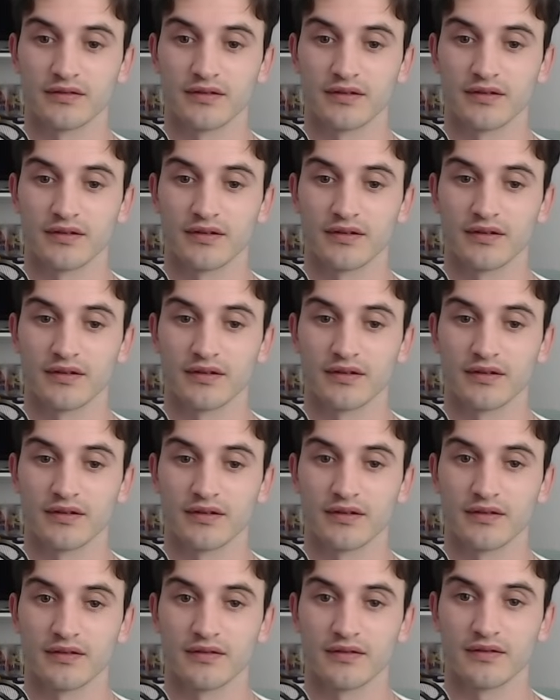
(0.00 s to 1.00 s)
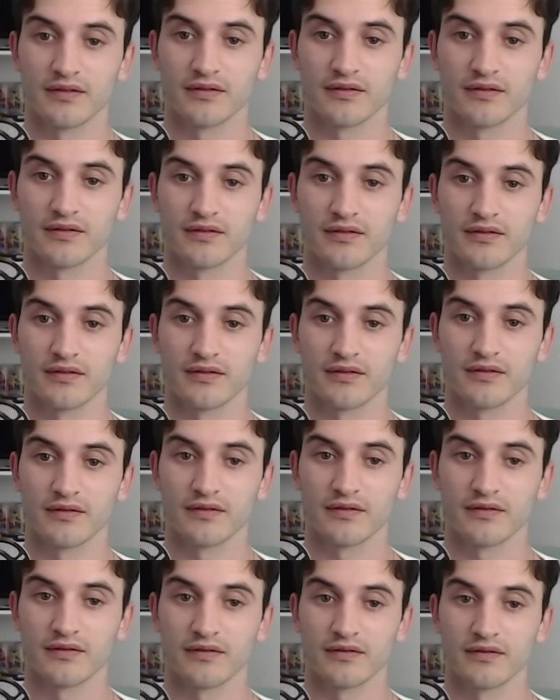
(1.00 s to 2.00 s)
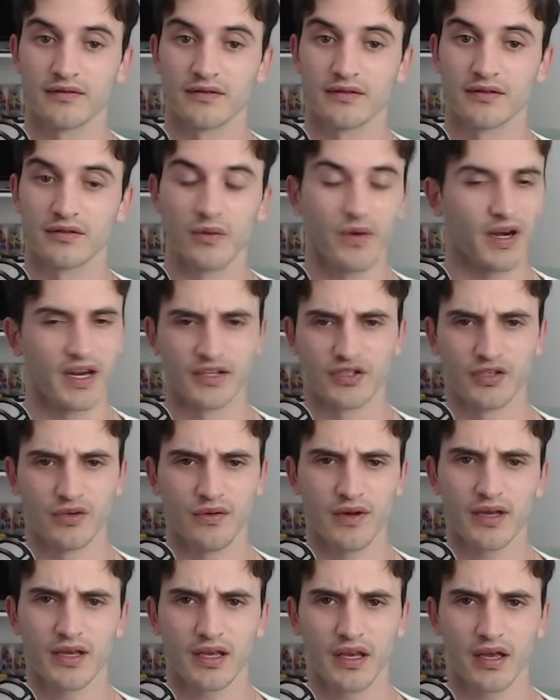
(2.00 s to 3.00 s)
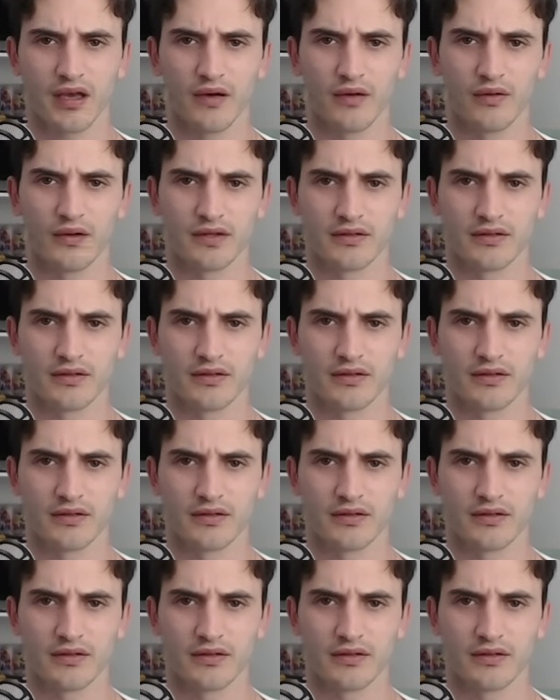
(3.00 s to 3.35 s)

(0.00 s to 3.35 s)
and can 3-hit me. Next, I ran some calculations for